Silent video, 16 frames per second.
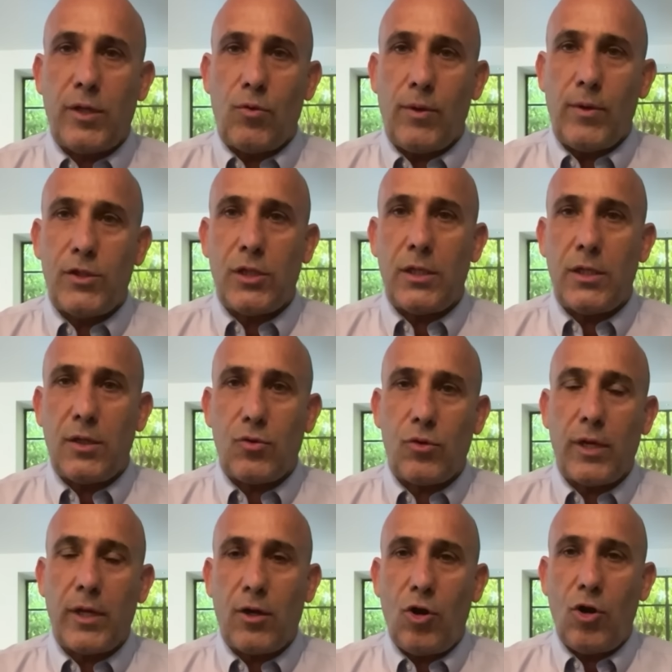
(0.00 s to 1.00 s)
to the region
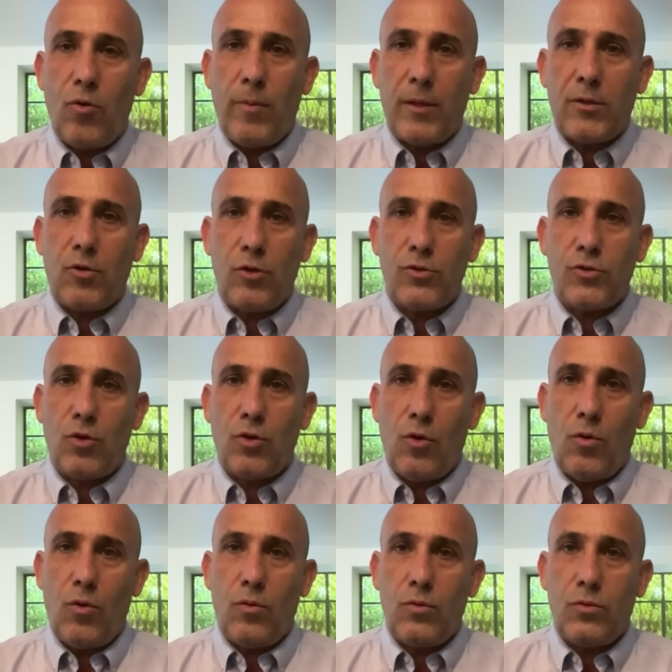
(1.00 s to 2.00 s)
and to the globe, but
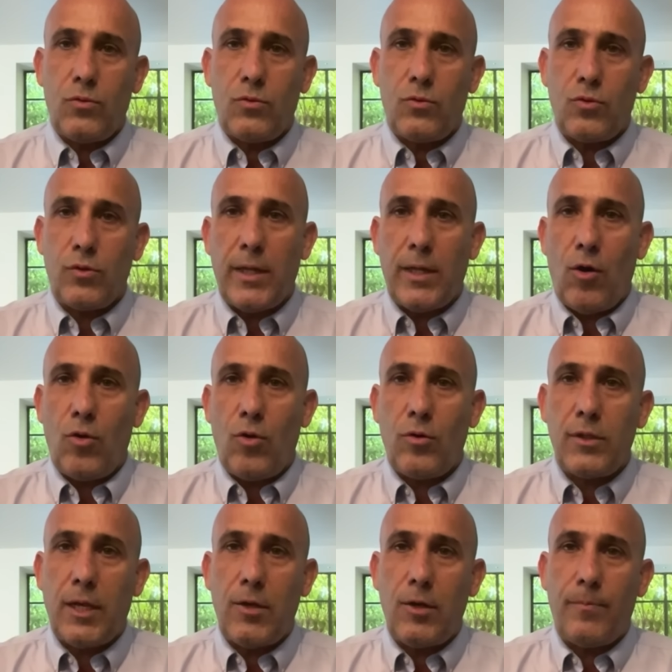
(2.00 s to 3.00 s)
also to
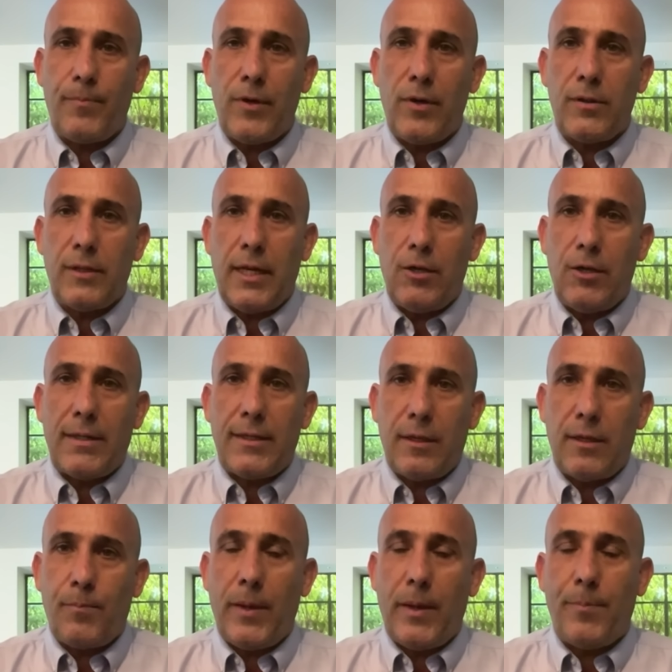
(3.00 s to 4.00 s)
the
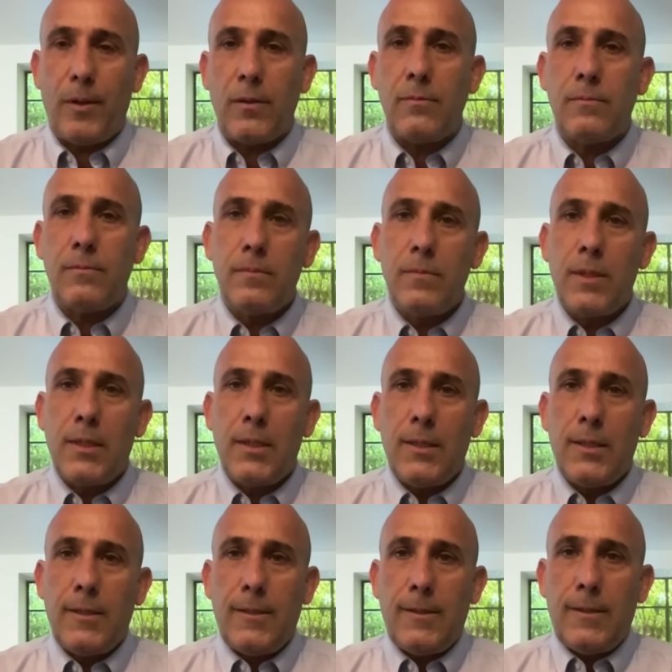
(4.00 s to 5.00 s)
Iranian people.
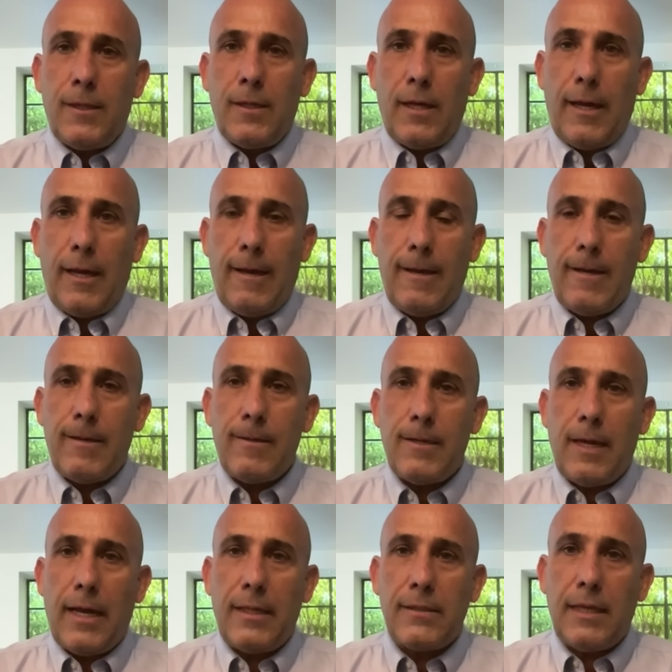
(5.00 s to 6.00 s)

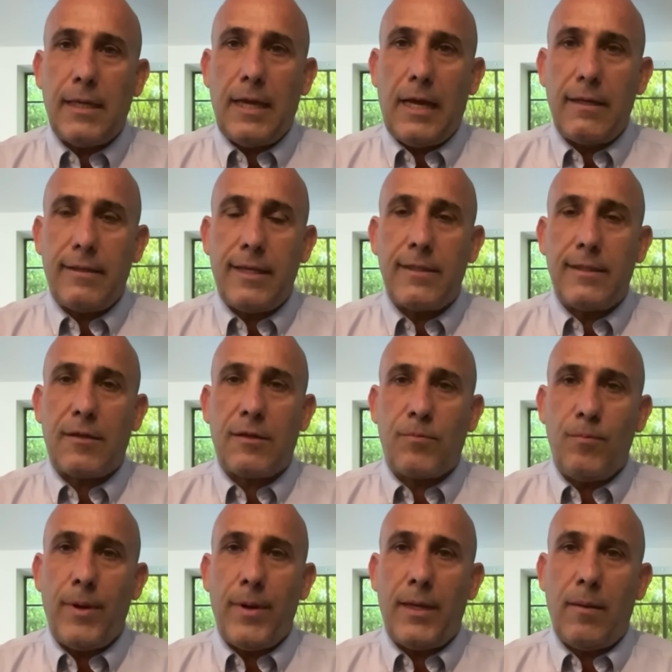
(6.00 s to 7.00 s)
I think
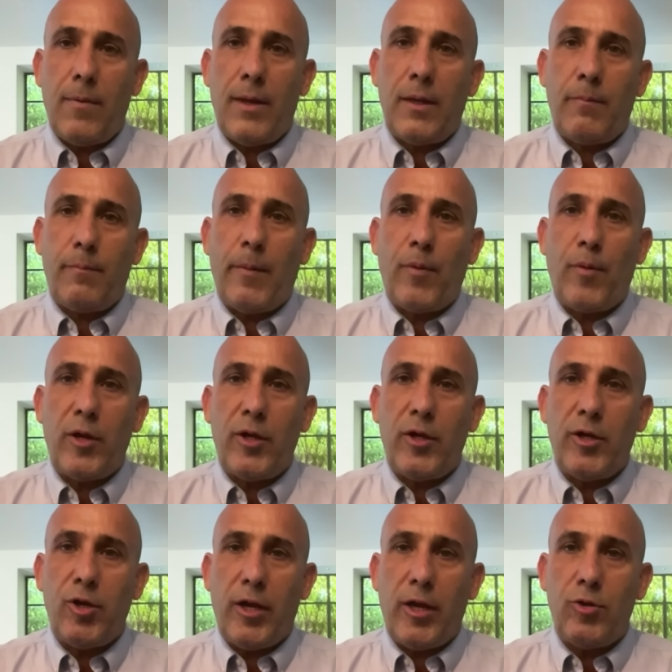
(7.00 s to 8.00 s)
that many, many people
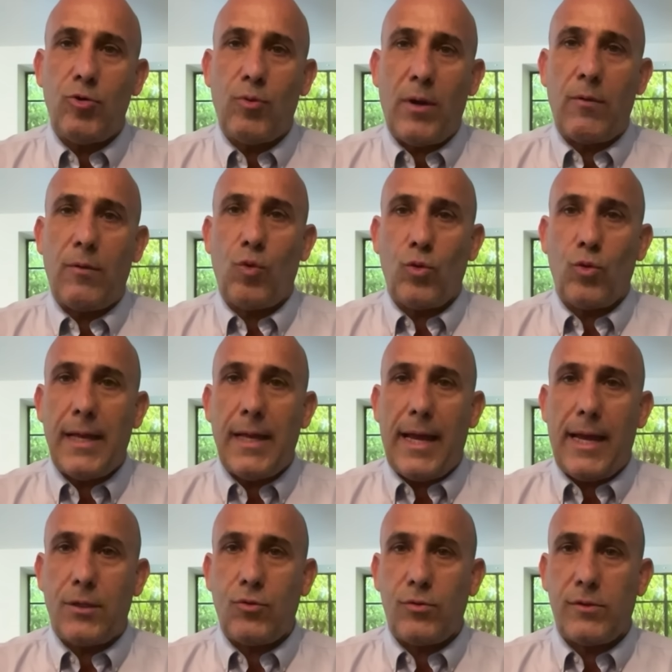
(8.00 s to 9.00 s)
in Iran would
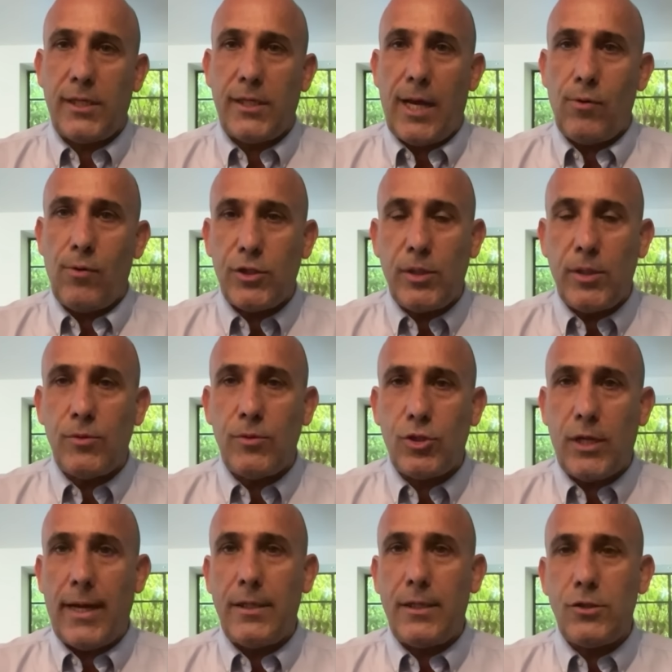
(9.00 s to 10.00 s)
like to see a
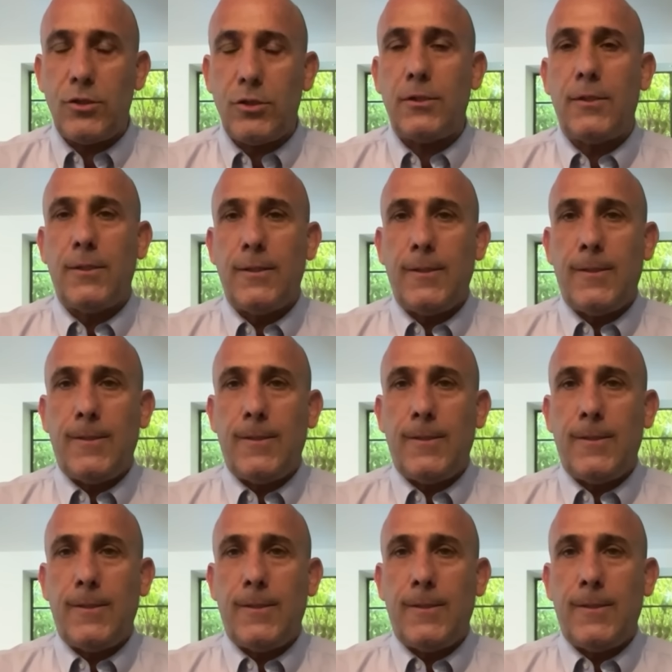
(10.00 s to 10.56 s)
regime change.